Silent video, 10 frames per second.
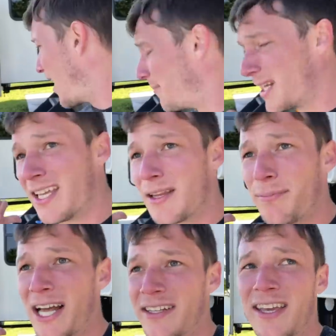I'm gonna get the
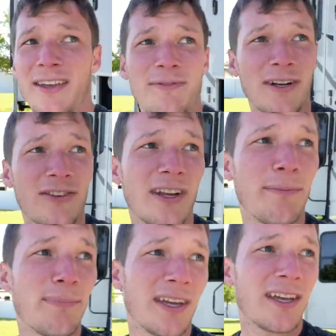black tank finished
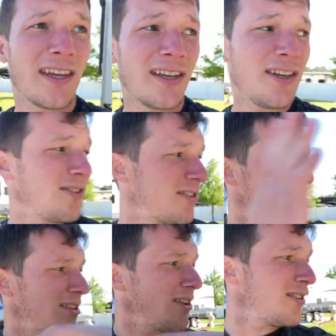dumping, and then you
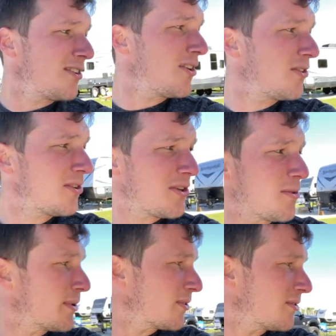just, you do you,
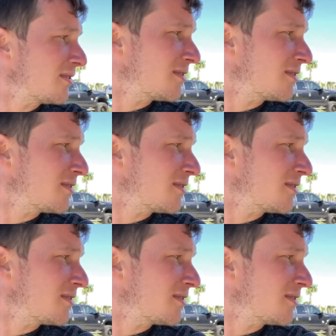boo.